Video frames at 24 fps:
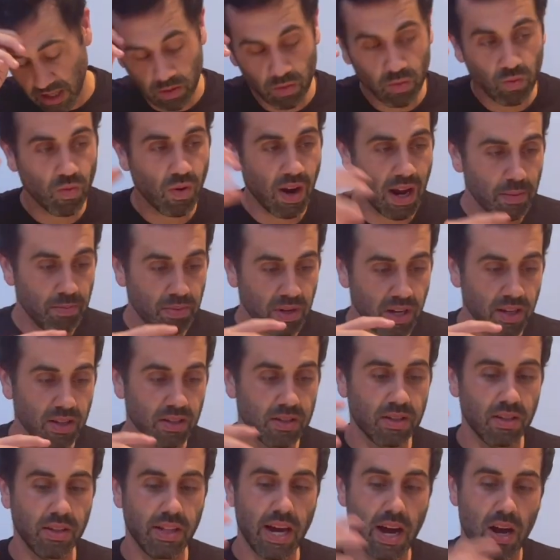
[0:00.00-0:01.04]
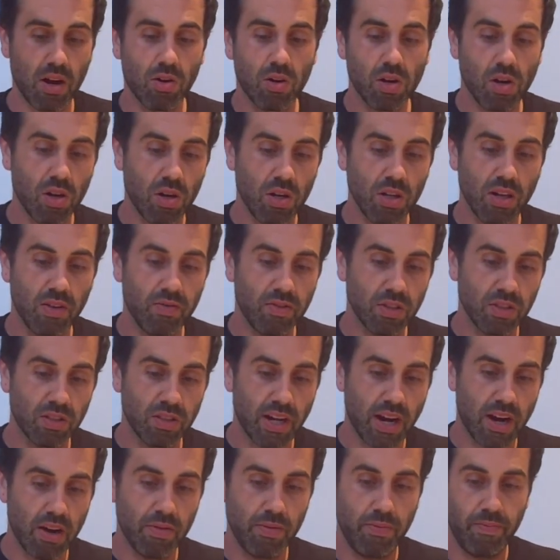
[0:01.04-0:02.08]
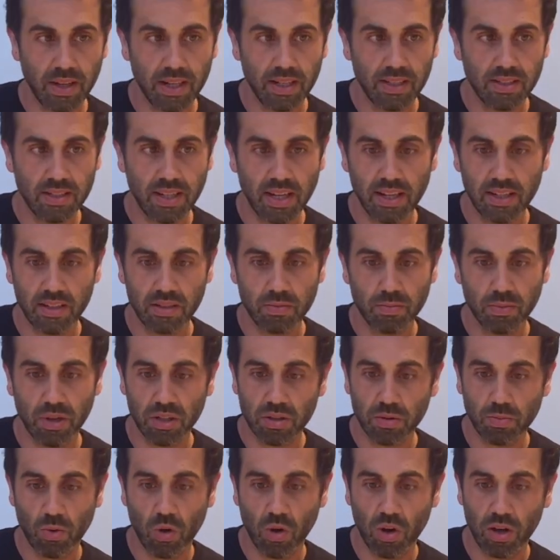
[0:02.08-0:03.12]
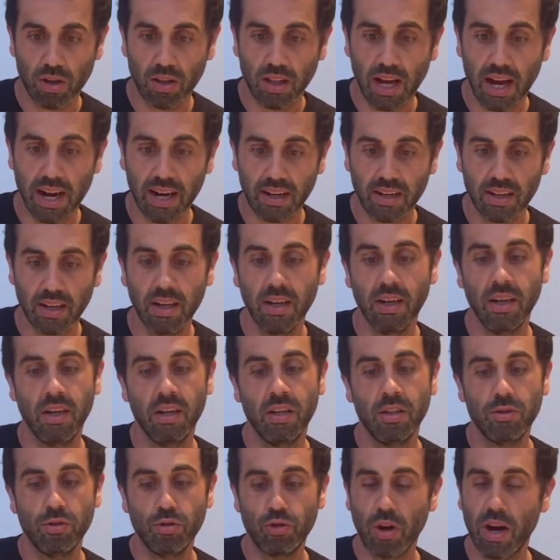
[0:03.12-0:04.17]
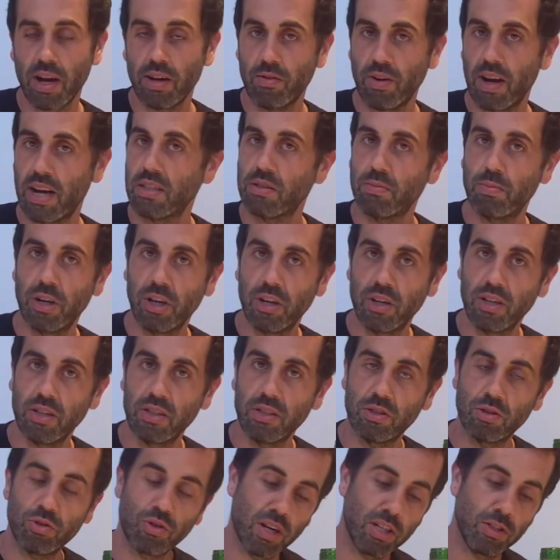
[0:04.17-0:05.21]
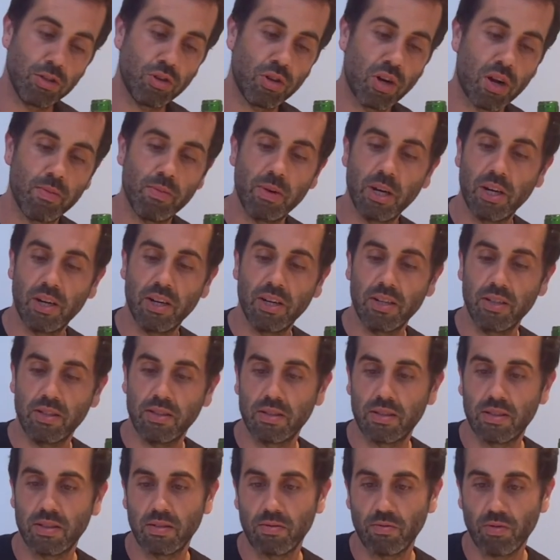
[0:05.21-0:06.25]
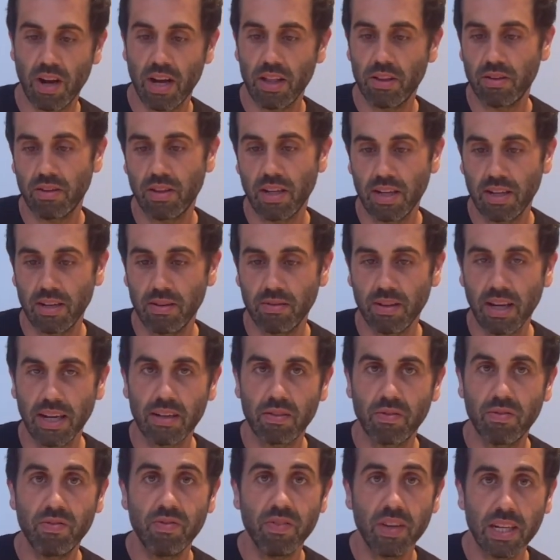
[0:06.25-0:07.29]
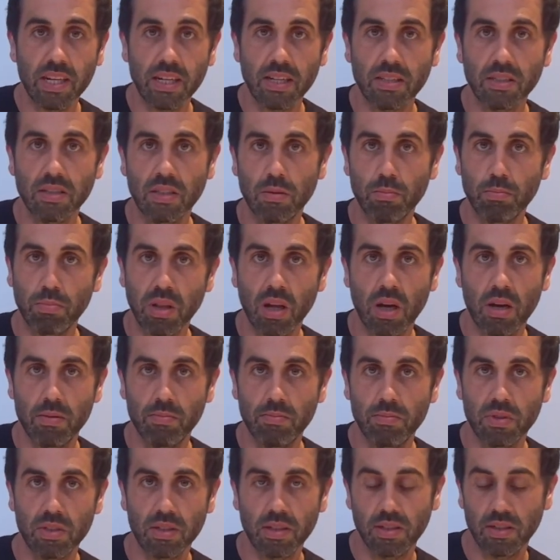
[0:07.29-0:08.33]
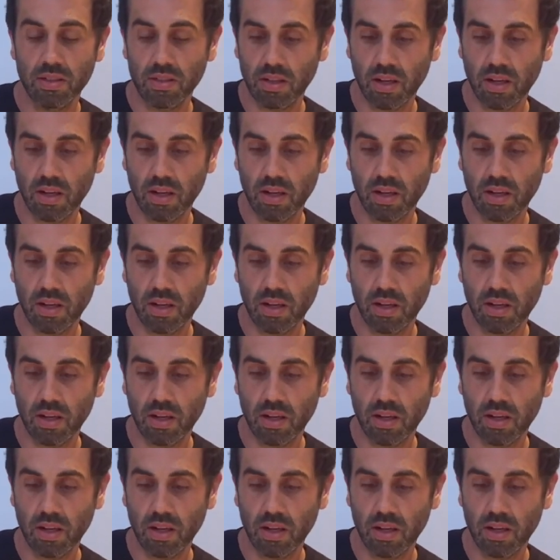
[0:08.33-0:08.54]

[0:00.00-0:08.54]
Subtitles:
ripeness and the alcohol levels down. It tastes much more like dried raspberries, dried strawberries, rather than like figs and plums and